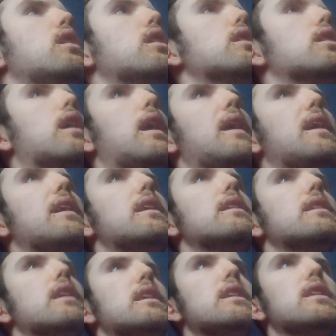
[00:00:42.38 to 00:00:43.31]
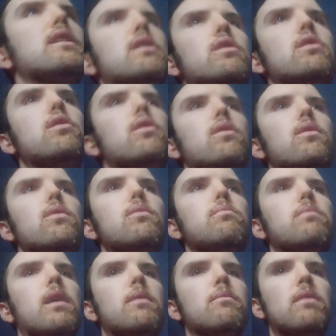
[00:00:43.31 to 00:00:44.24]
that they can do
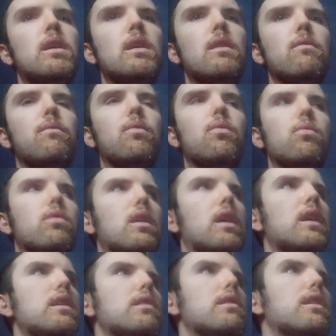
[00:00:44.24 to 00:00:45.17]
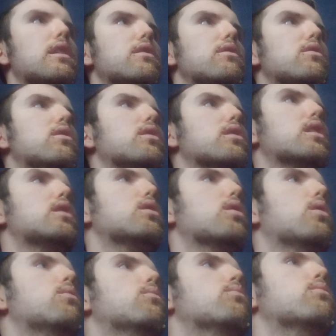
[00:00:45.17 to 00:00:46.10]
by making false accusations. They don't